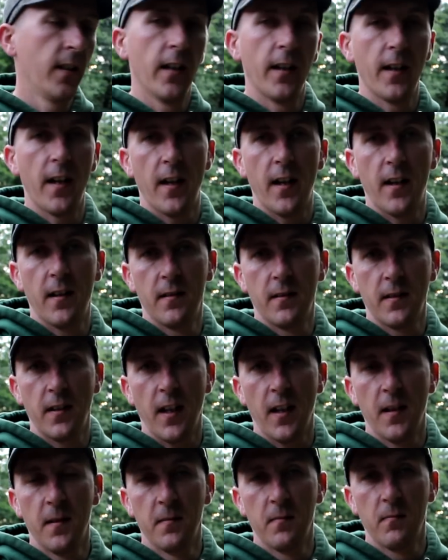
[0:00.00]
and
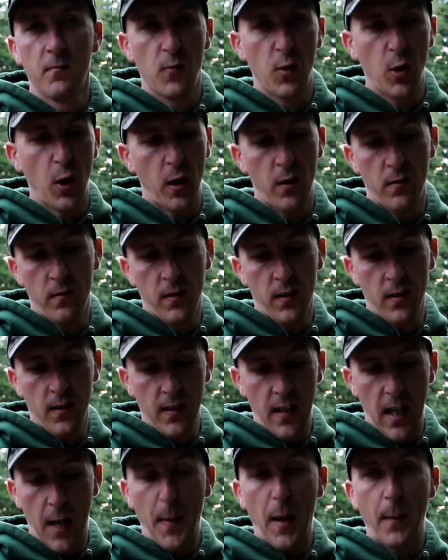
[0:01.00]
yeah, so I'm